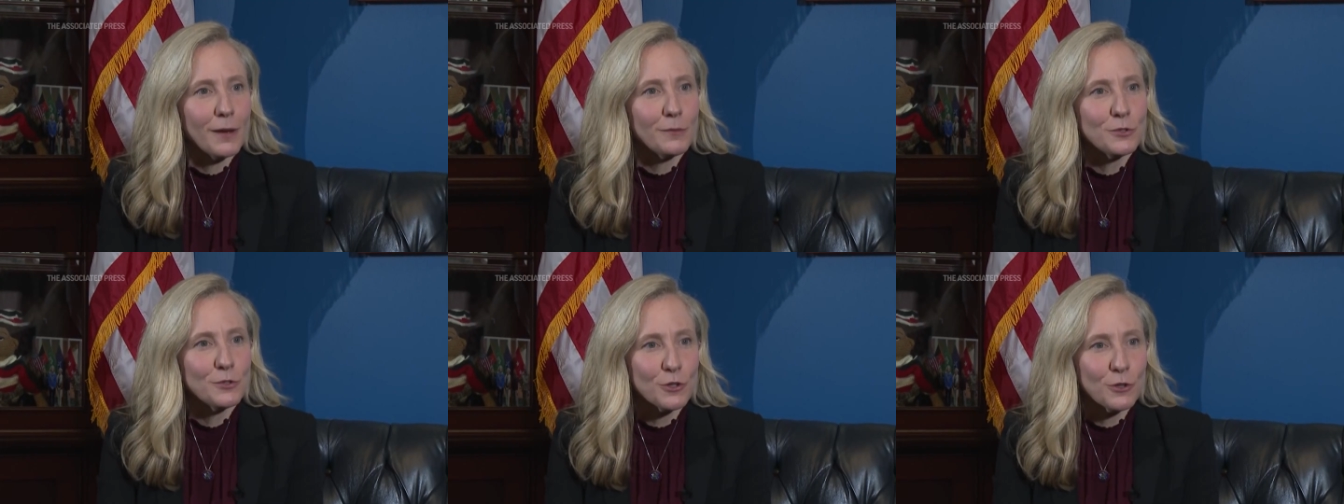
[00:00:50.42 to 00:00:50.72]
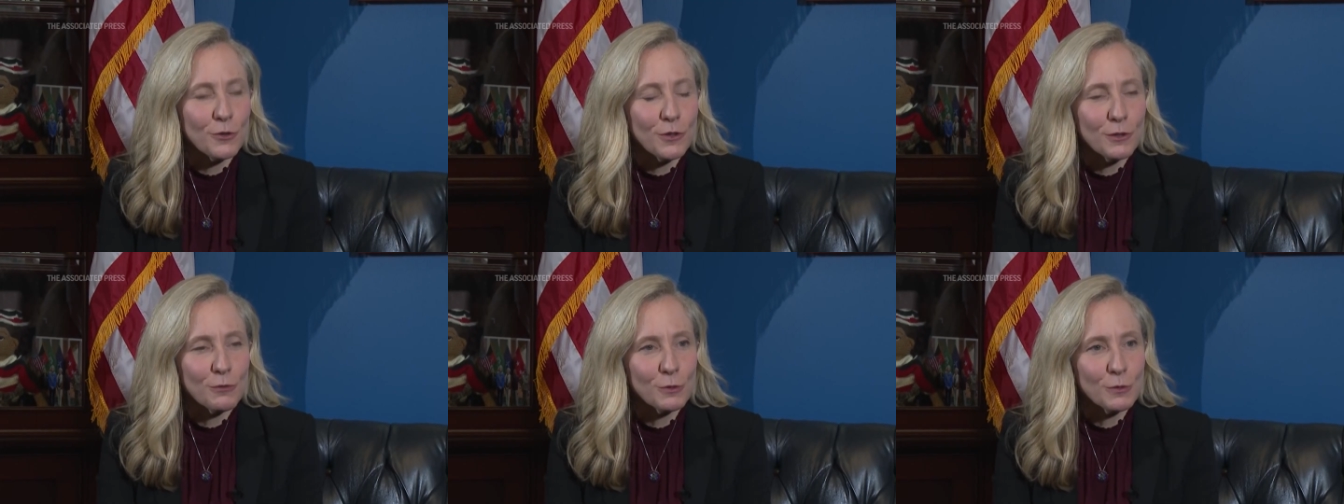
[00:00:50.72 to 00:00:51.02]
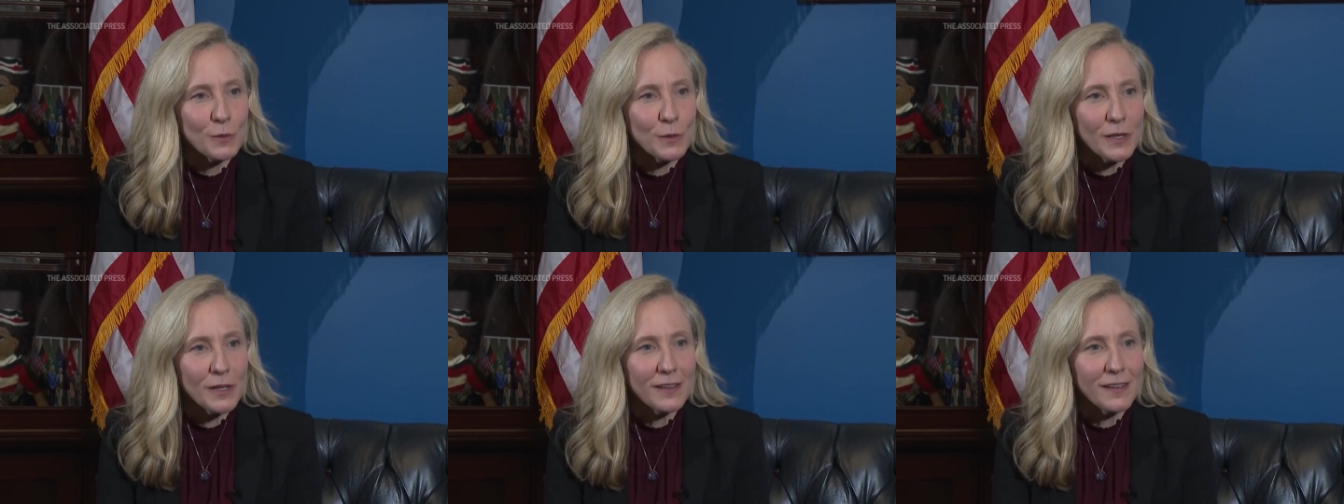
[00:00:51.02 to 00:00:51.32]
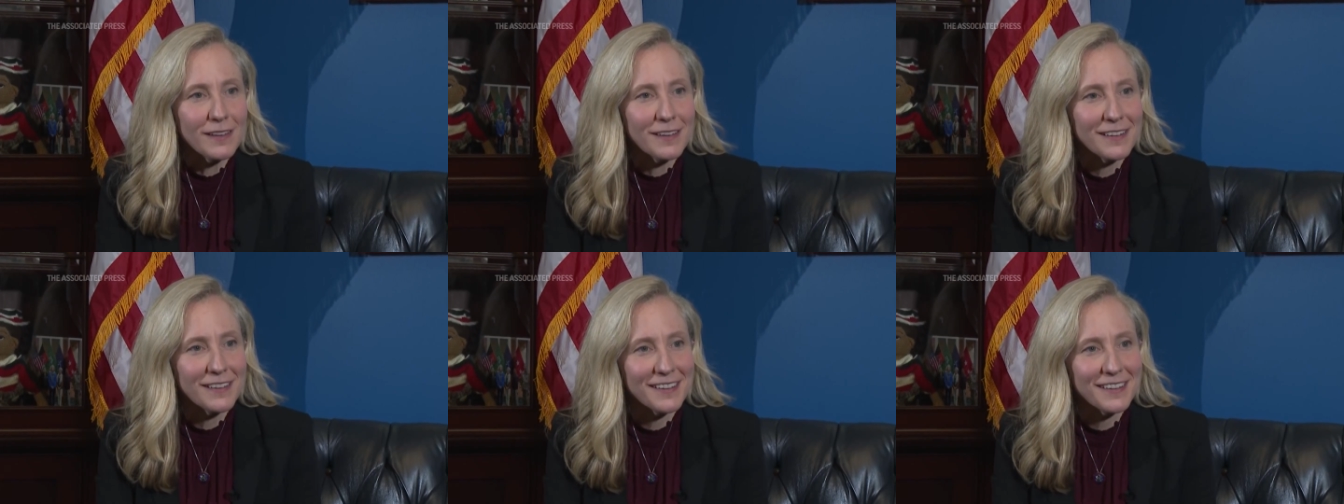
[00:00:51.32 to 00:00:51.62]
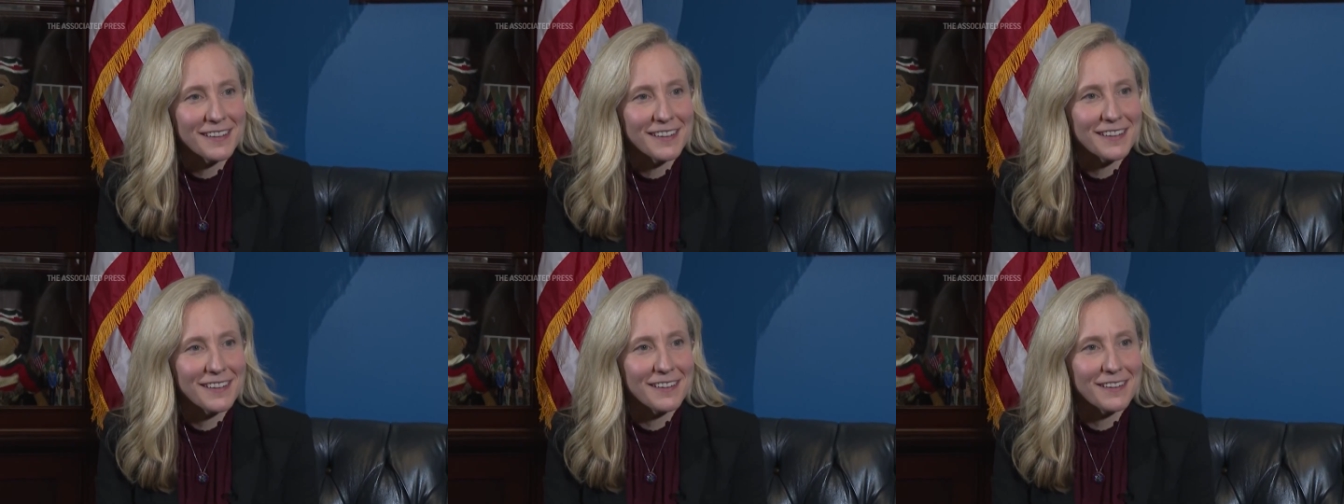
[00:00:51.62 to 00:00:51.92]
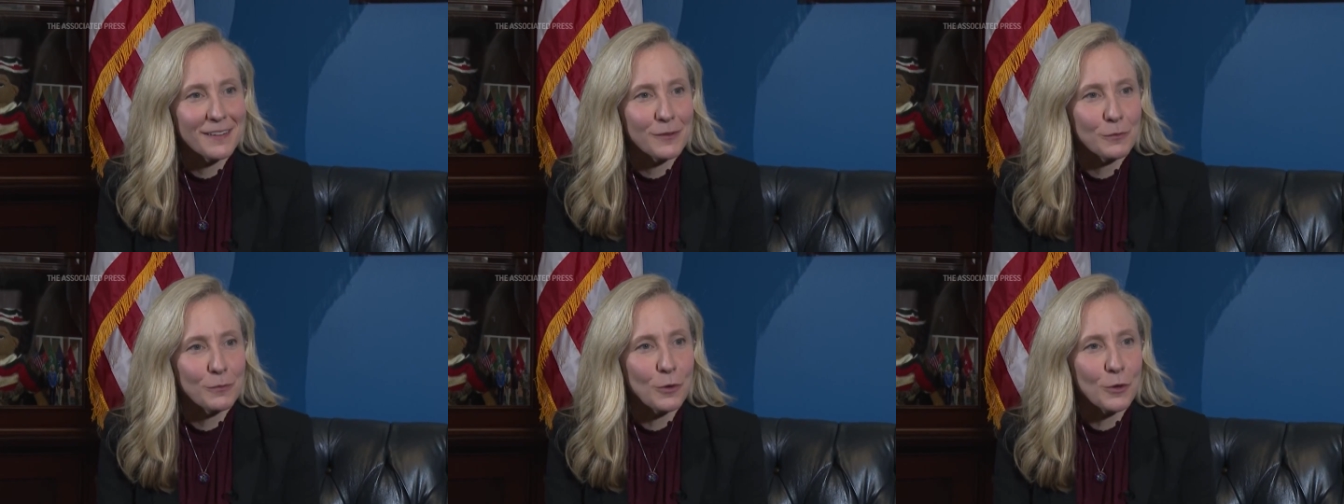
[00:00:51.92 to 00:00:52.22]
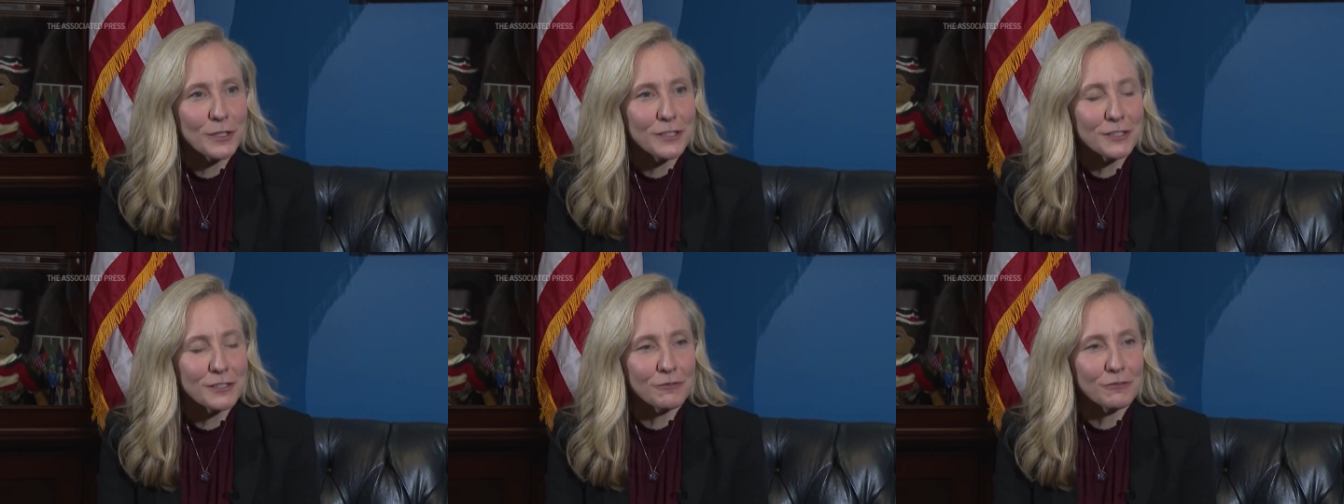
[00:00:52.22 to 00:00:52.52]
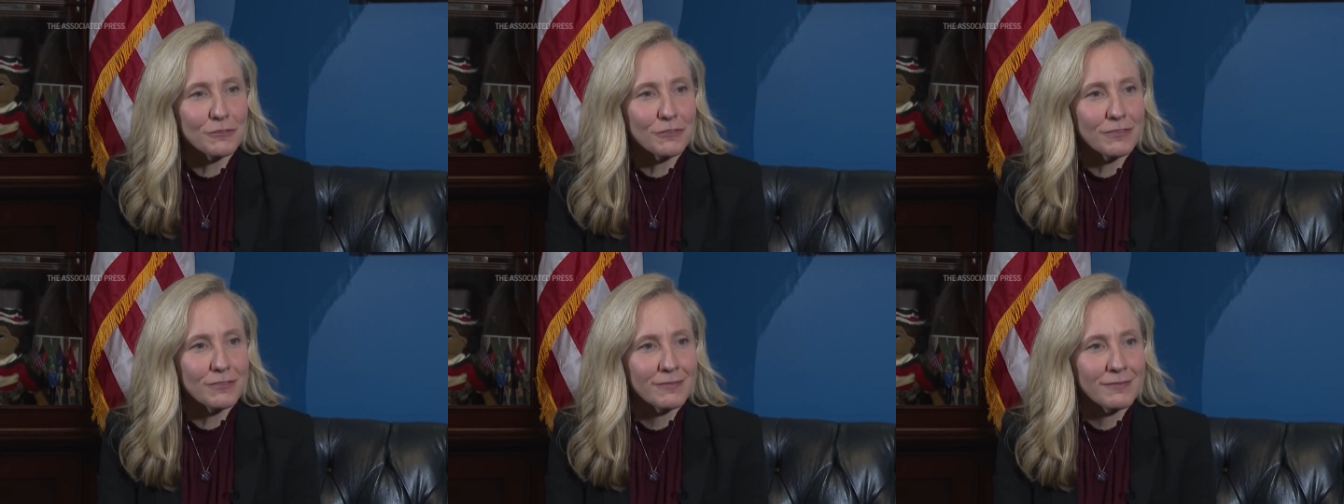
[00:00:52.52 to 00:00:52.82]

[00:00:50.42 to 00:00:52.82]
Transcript: I'm sure there will be points of